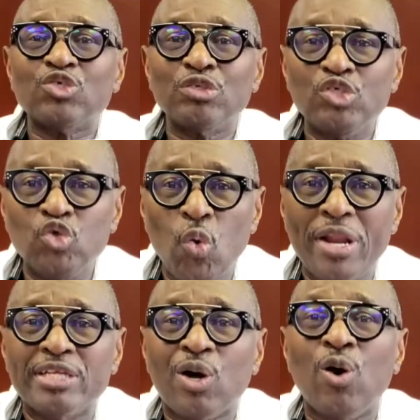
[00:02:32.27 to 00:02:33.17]
you're doing
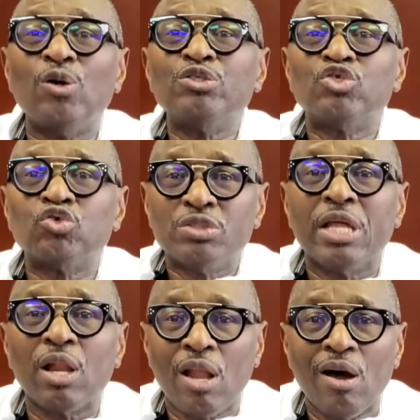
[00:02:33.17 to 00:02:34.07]
it unto
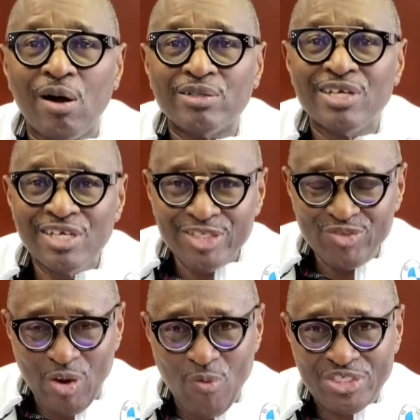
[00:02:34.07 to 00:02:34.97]
the Lord,
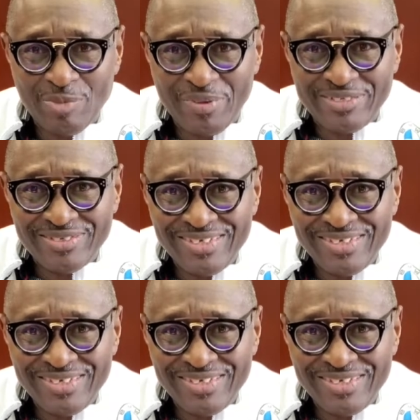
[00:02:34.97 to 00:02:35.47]
you are worshiping.